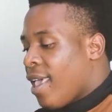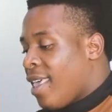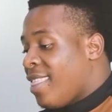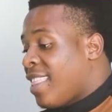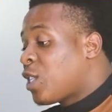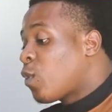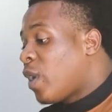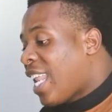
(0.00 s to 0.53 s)

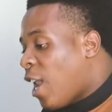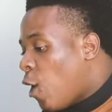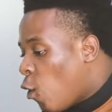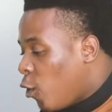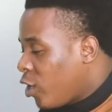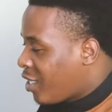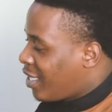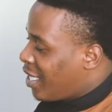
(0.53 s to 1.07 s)
And that's when I
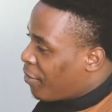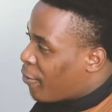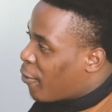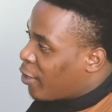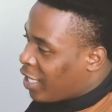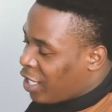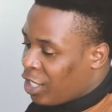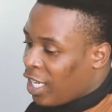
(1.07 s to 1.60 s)
launched the
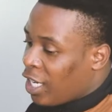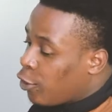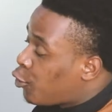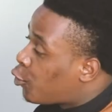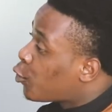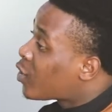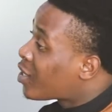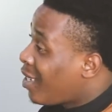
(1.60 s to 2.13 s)
foundation,
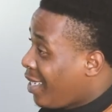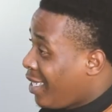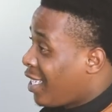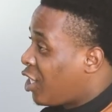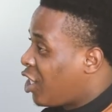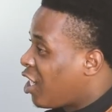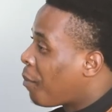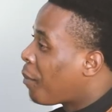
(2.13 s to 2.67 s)
Juice
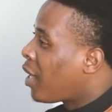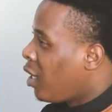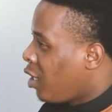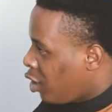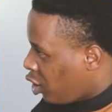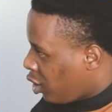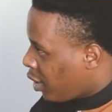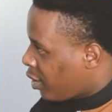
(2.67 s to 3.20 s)
Leadership
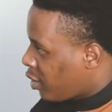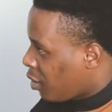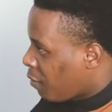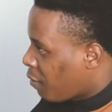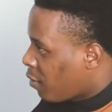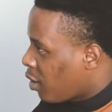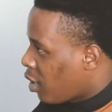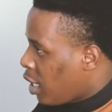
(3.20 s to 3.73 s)

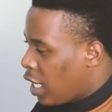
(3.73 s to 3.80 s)
Initiative.